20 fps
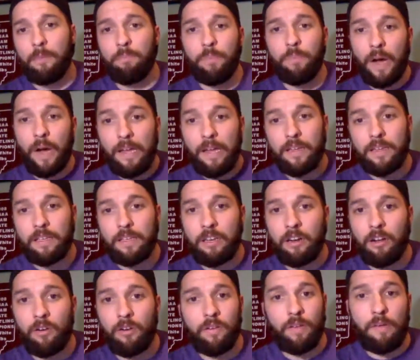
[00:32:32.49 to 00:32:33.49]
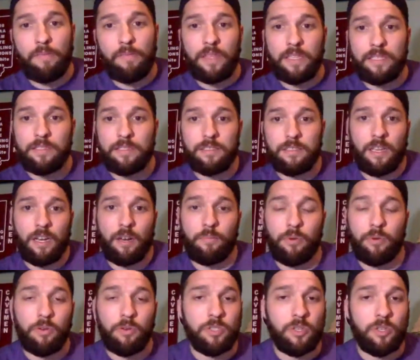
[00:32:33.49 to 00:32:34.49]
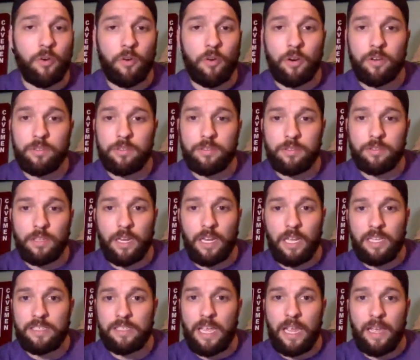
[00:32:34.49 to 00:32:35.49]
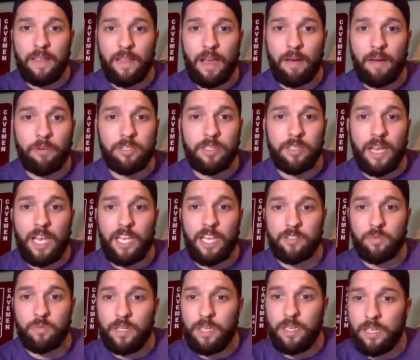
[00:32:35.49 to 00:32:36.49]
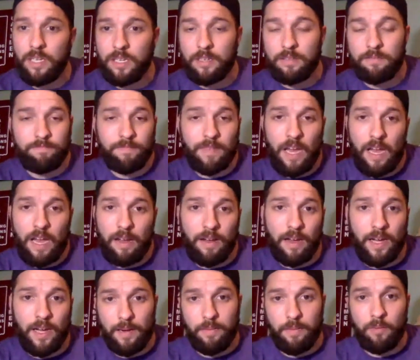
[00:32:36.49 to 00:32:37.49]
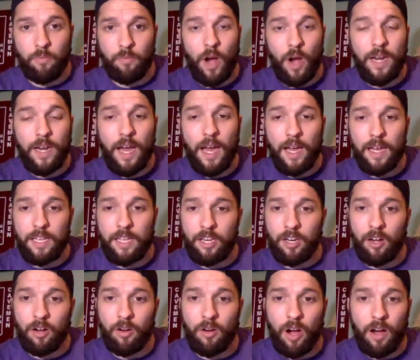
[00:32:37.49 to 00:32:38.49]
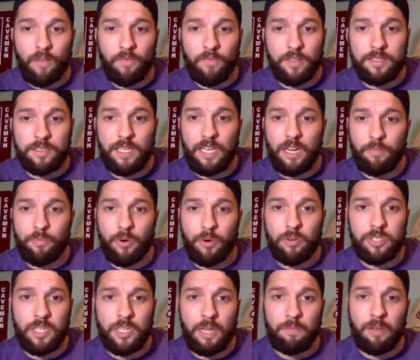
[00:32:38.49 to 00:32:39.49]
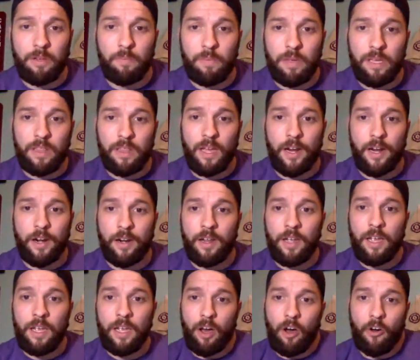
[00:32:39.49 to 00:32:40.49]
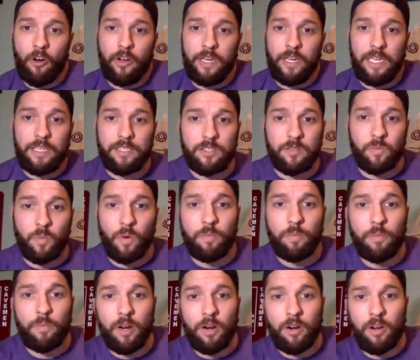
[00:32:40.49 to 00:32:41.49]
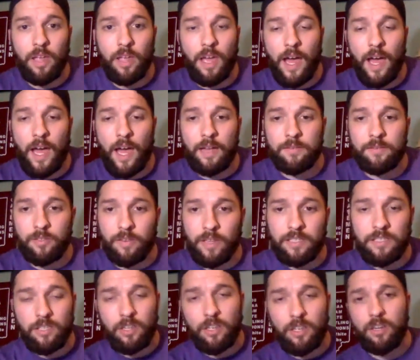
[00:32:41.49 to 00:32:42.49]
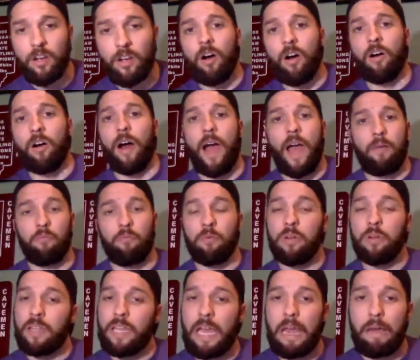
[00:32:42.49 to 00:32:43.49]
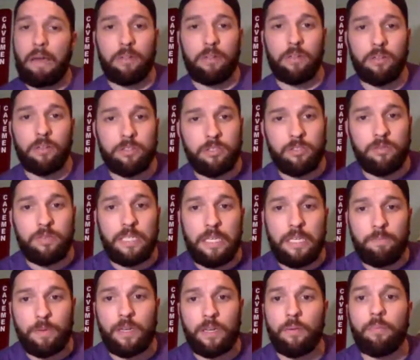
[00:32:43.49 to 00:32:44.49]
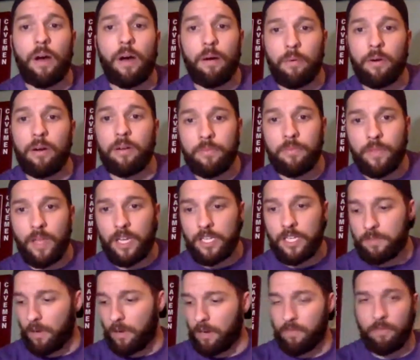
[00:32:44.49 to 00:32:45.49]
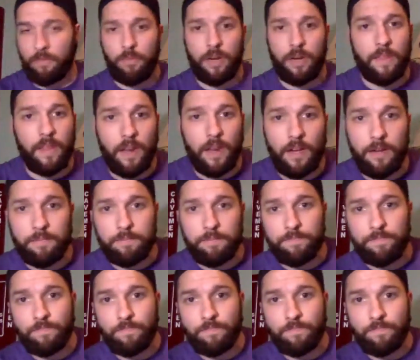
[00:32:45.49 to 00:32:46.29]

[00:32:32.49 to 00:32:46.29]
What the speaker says: But, if this is an approach course and he's gained that much last week, why not? Off the tee and approach game could be there. All he needs is one putter to get hot. So that's a good call. I really haven't looked too deep into Bubba. Thanks, Mark, for bringing that up.